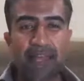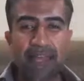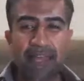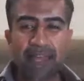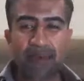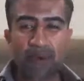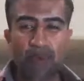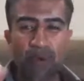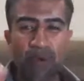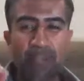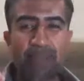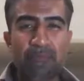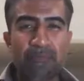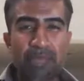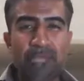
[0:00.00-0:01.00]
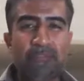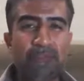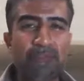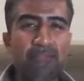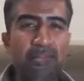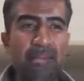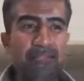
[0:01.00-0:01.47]
And one of the biggest
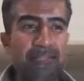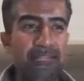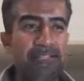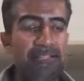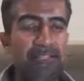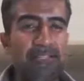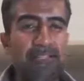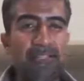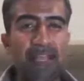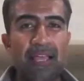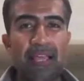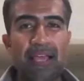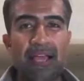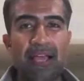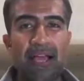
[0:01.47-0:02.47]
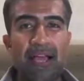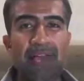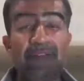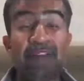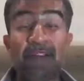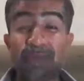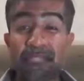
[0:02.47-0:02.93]
realizations I've
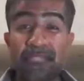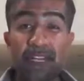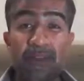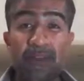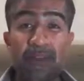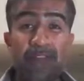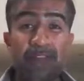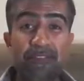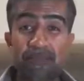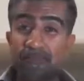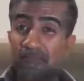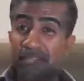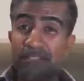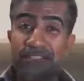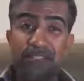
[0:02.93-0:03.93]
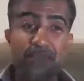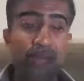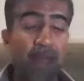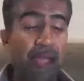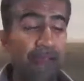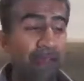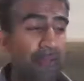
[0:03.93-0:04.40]
come to know, and I speak to some of
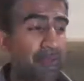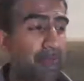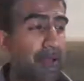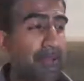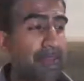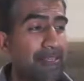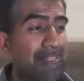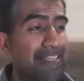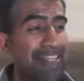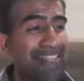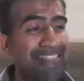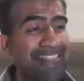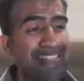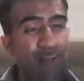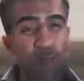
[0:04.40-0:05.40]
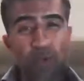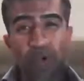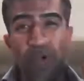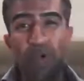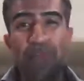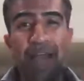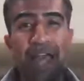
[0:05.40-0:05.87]
my friends about this, is that
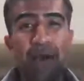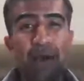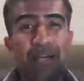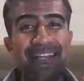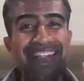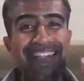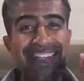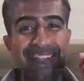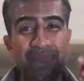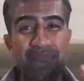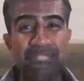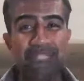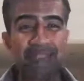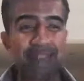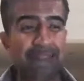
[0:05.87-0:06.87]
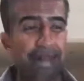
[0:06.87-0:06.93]
willpower is limited.